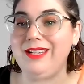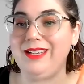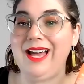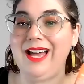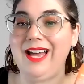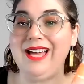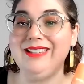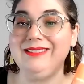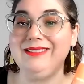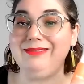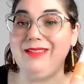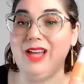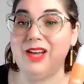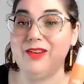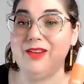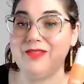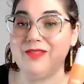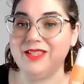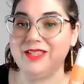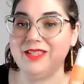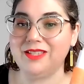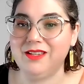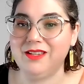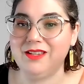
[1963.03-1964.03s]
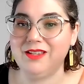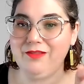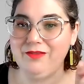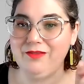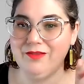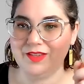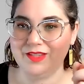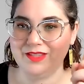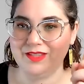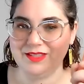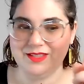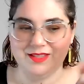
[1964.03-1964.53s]
I love this stuff.
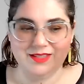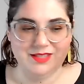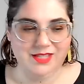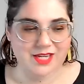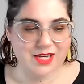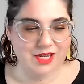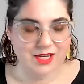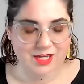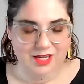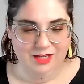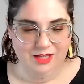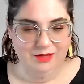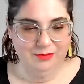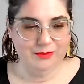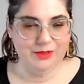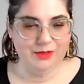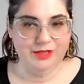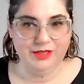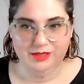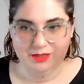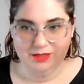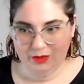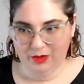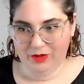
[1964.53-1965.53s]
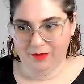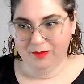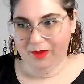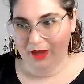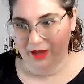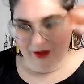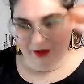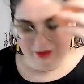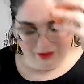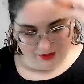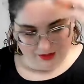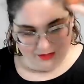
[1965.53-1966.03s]
This is staying in, but it's going
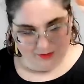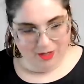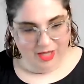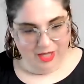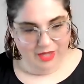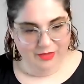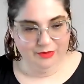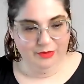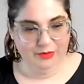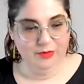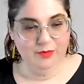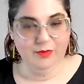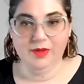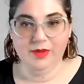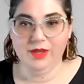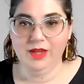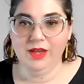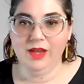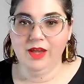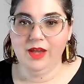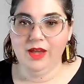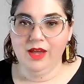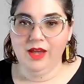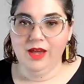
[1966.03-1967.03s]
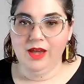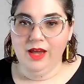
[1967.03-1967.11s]
back in the bathroom.